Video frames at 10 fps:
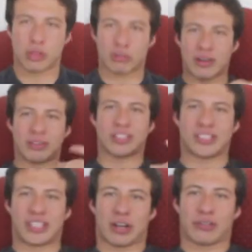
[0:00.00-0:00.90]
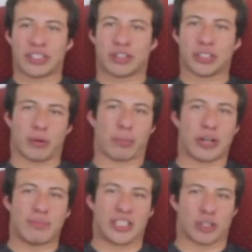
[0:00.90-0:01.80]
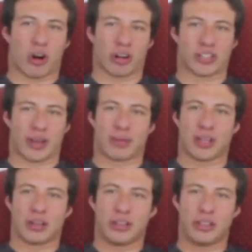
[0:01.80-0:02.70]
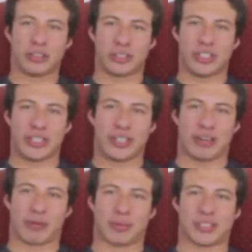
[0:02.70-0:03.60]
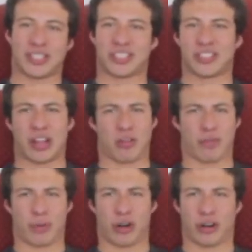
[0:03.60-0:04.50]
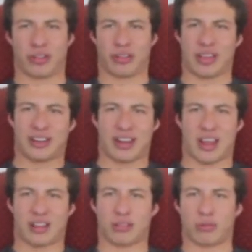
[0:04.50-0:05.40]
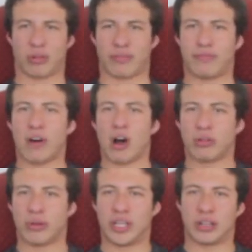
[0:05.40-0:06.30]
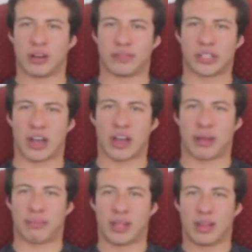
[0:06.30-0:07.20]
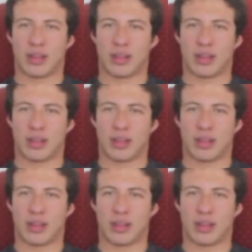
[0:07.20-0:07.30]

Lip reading: The river itself is also a pretty major archetype. Usually it represents the cycle of birth and death or the following of time.